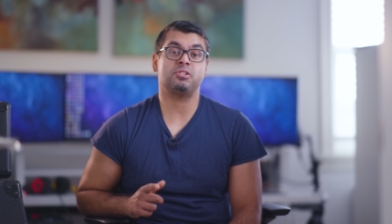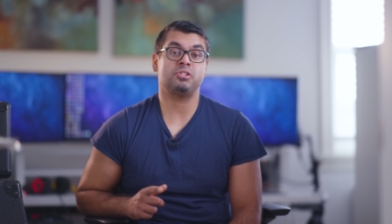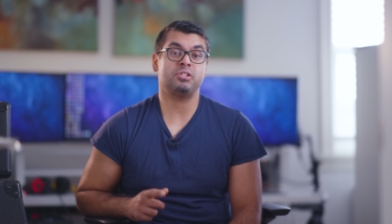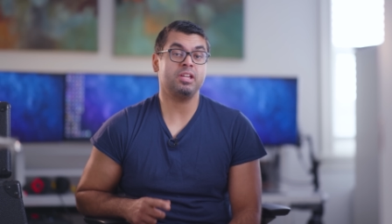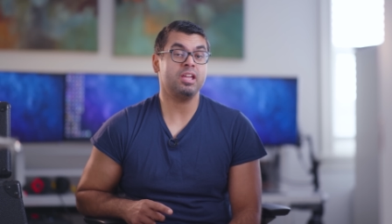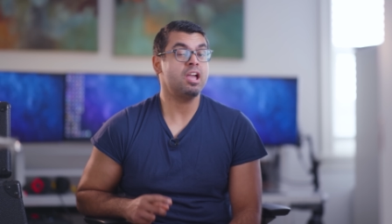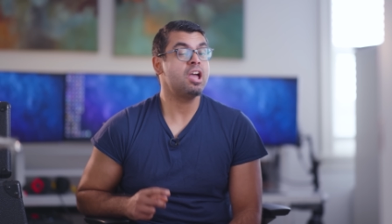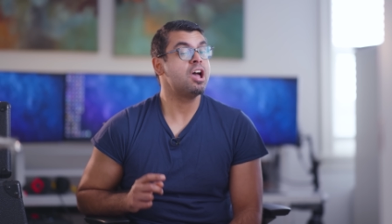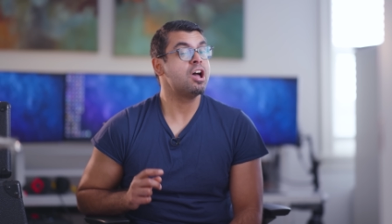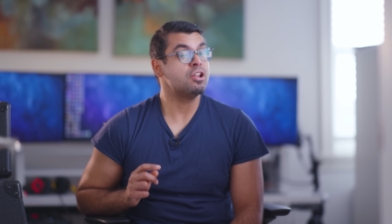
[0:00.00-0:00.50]
to
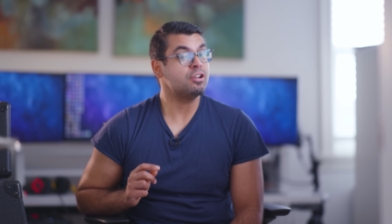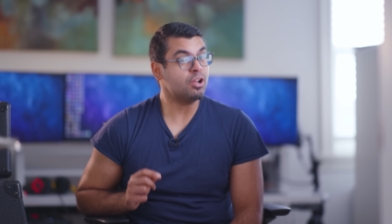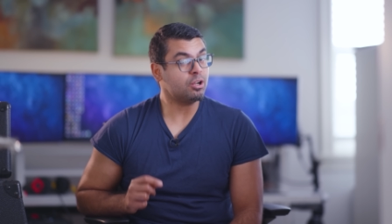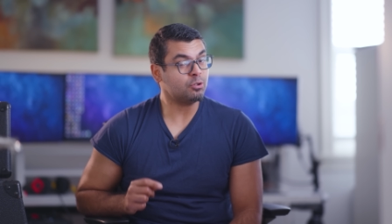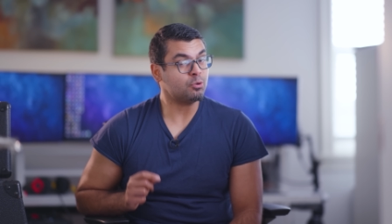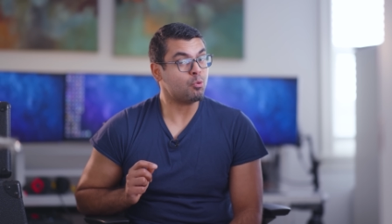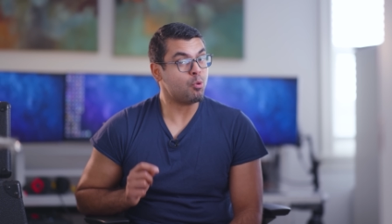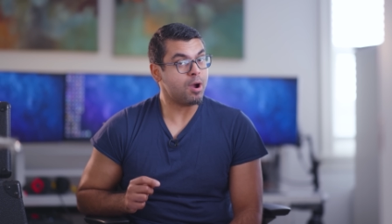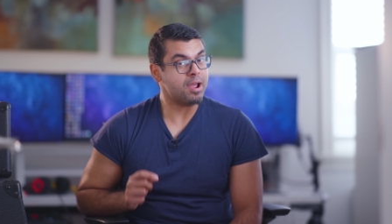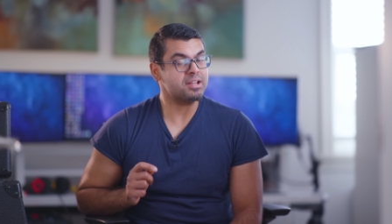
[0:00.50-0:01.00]
see.
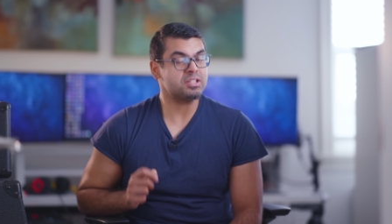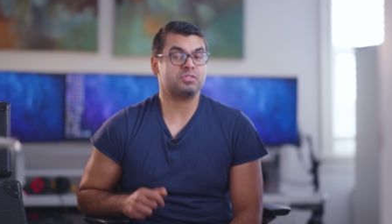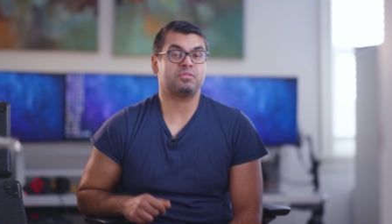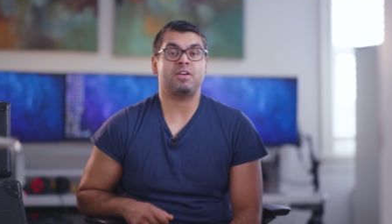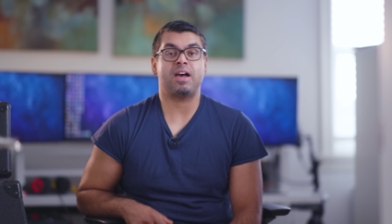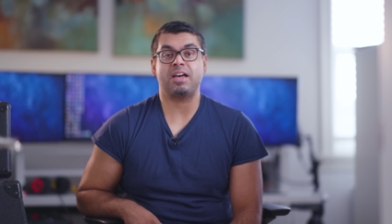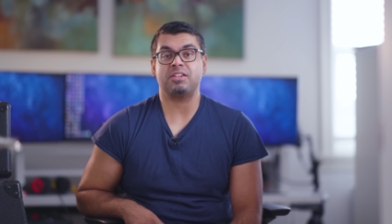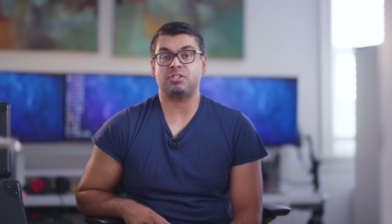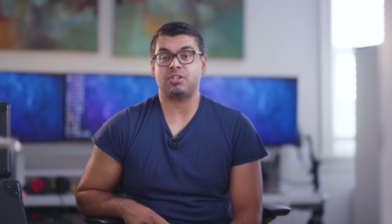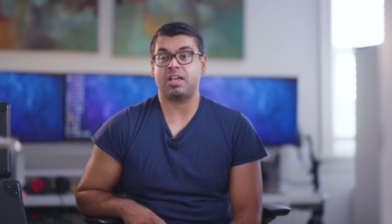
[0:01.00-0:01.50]
Not quite as
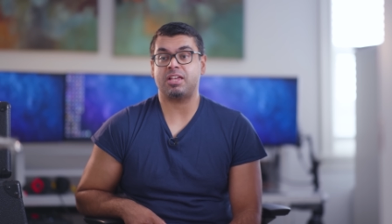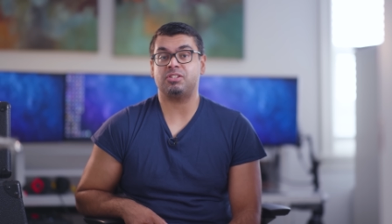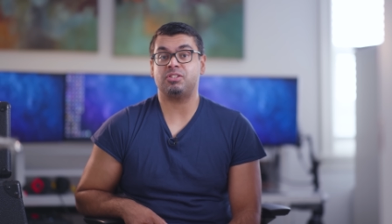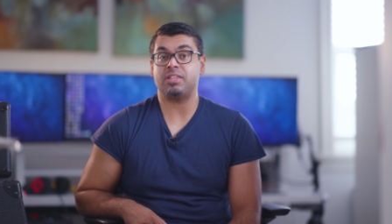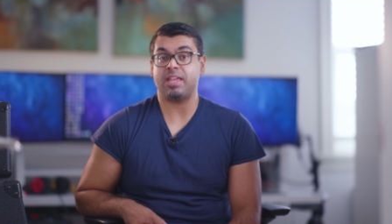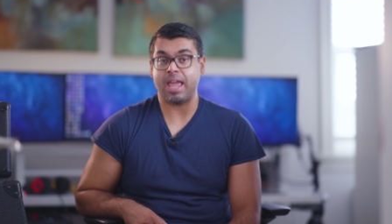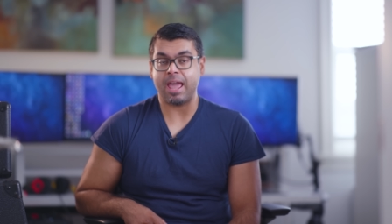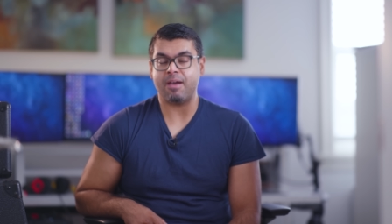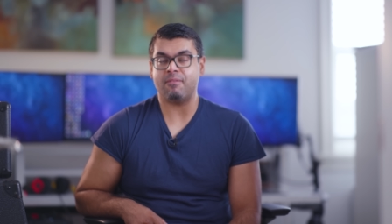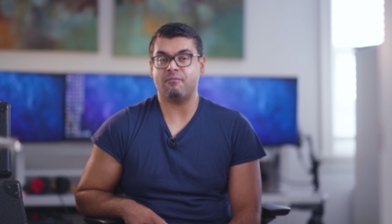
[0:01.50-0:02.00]
fast as
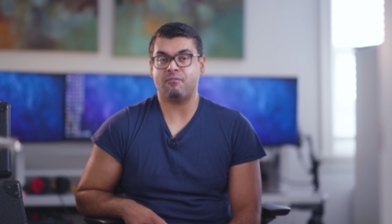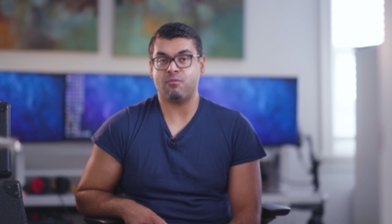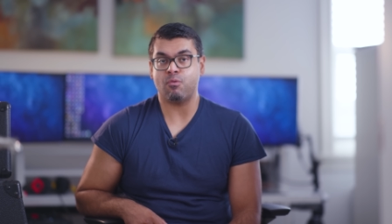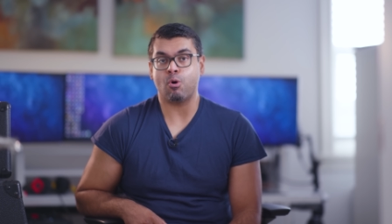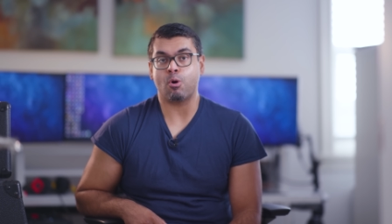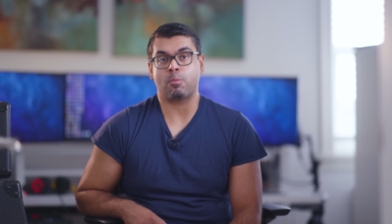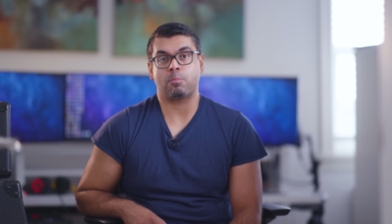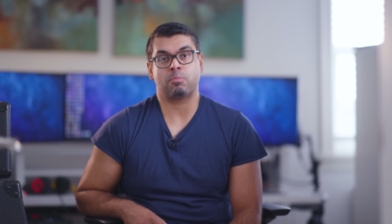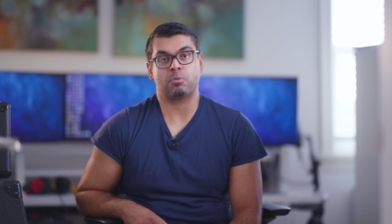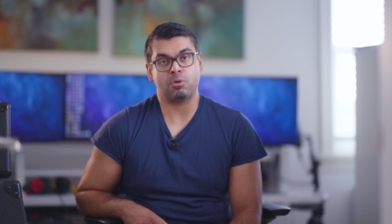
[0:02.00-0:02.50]
the
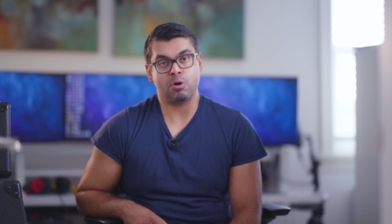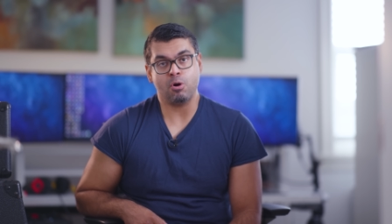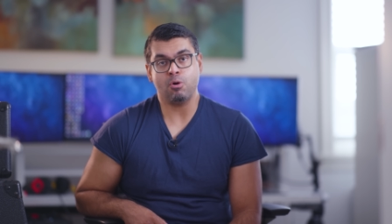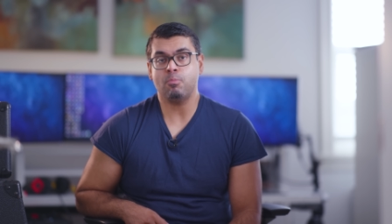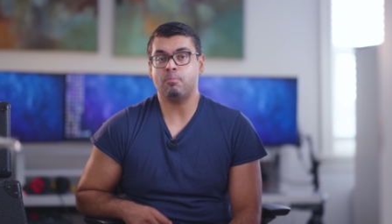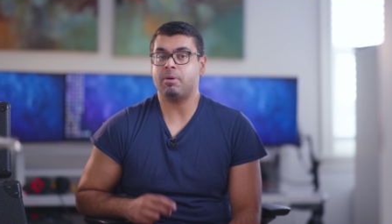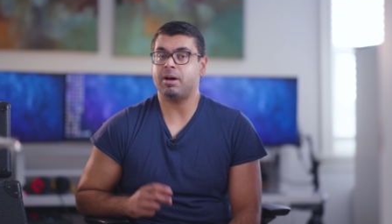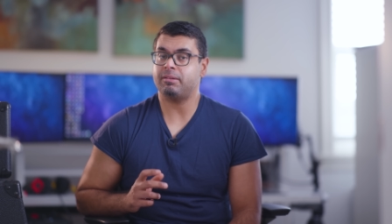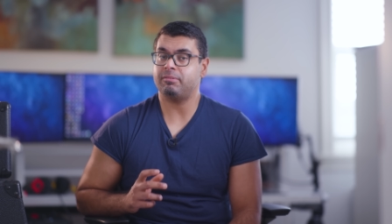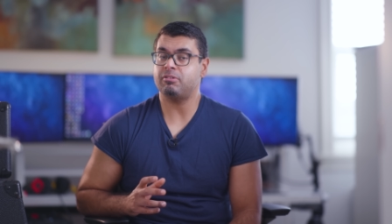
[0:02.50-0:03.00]
M4
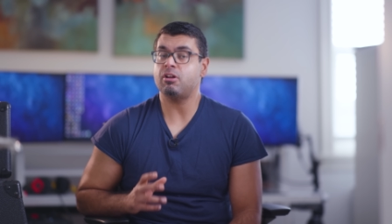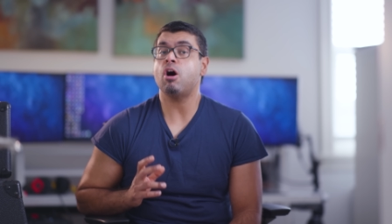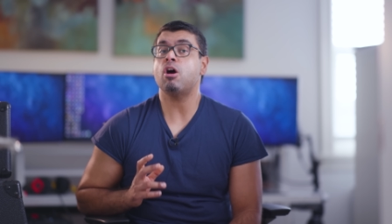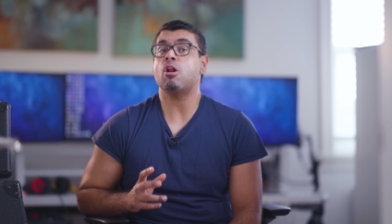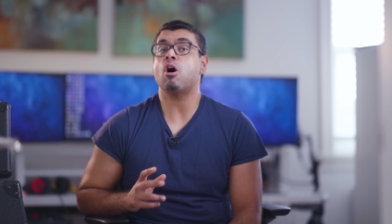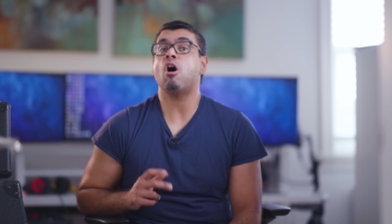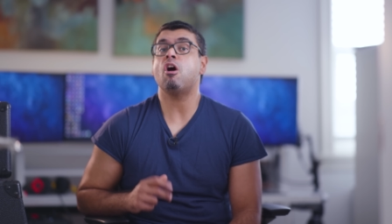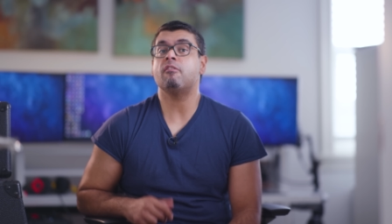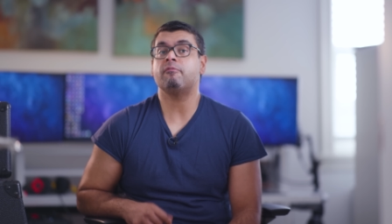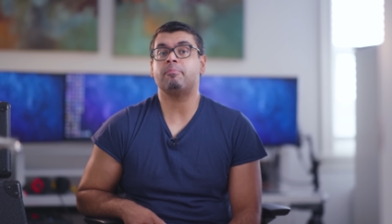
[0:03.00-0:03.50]
Pro, but
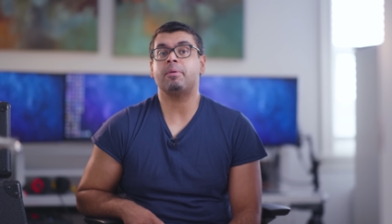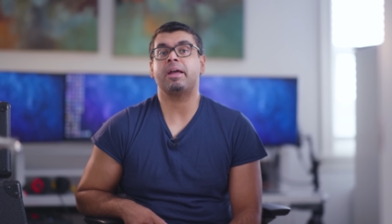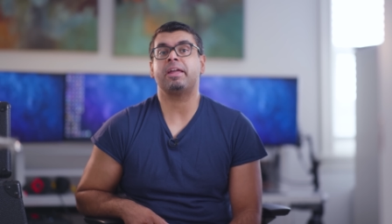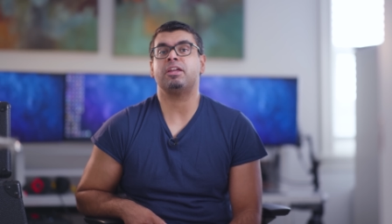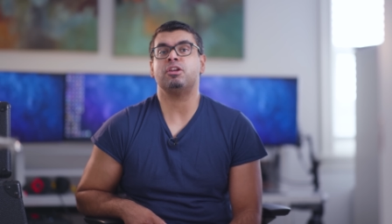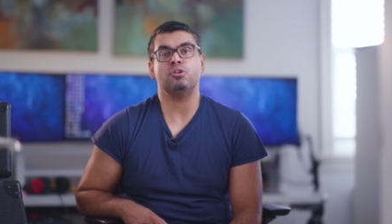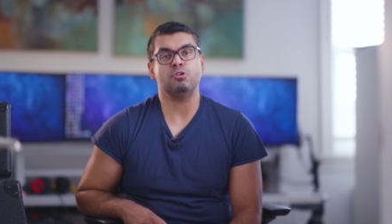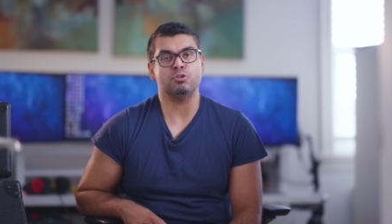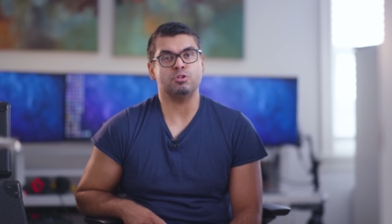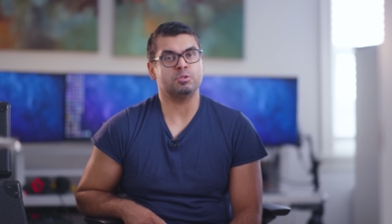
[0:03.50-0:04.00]
not off by
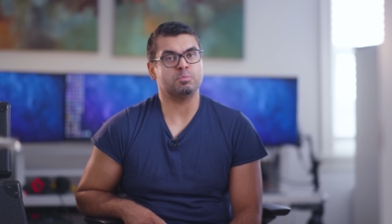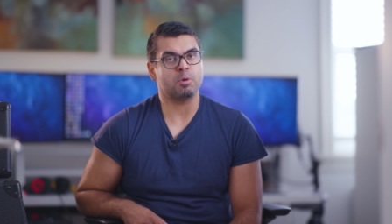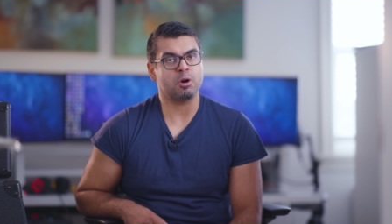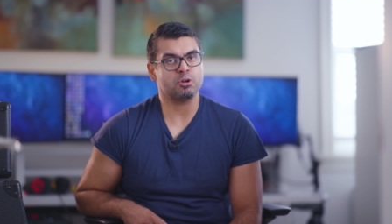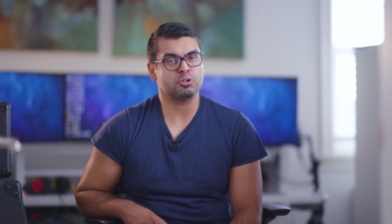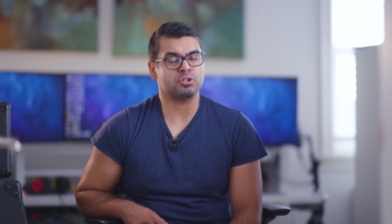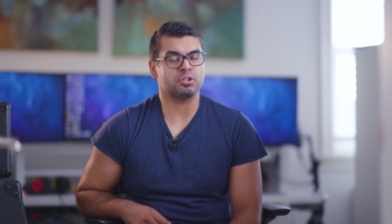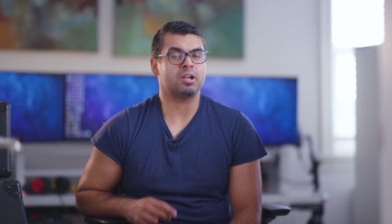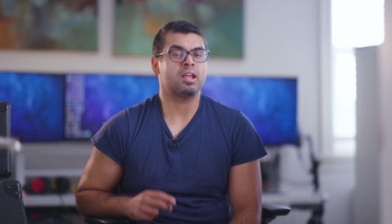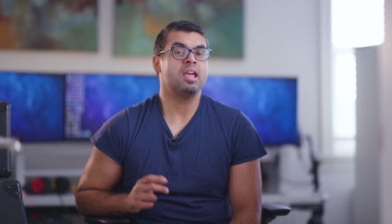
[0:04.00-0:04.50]
a huge
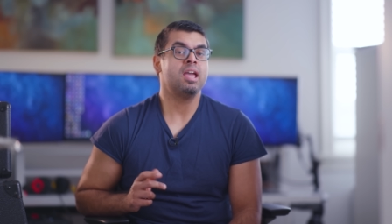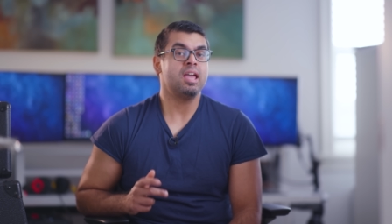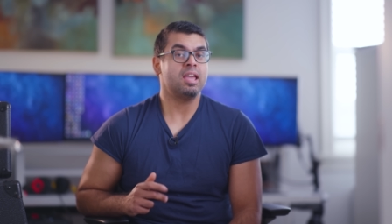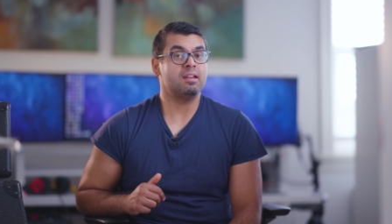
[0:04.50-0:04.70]
margin.